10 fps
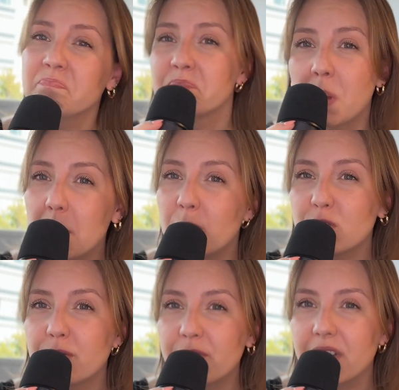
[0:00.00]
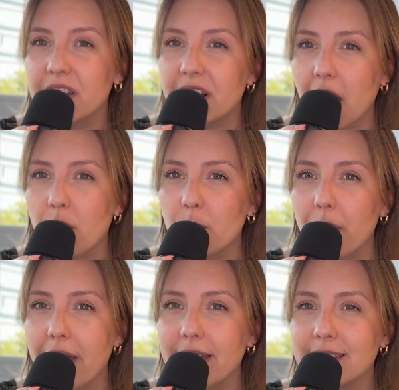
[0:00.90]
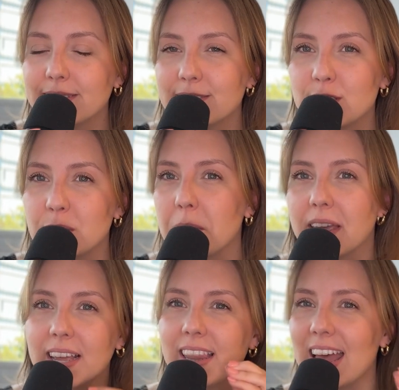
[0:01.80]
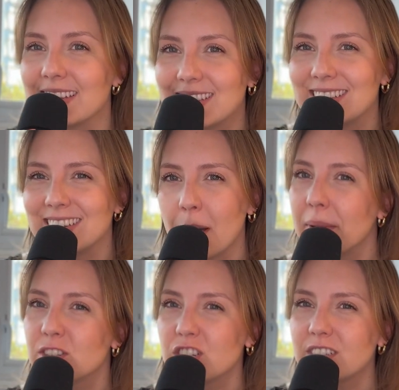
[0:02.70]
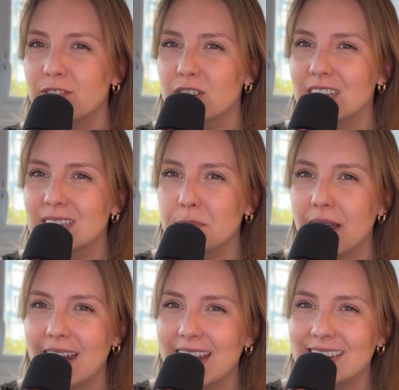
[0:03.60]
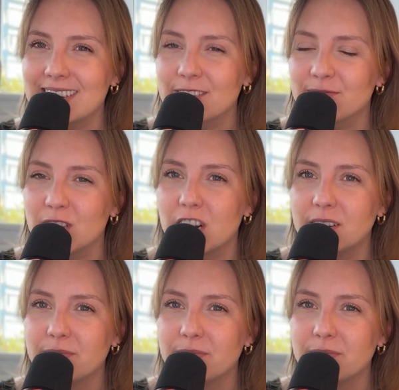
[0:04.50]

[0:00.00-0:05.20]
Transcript: maybe we should figure it out a way to make it less damaging for this planet, and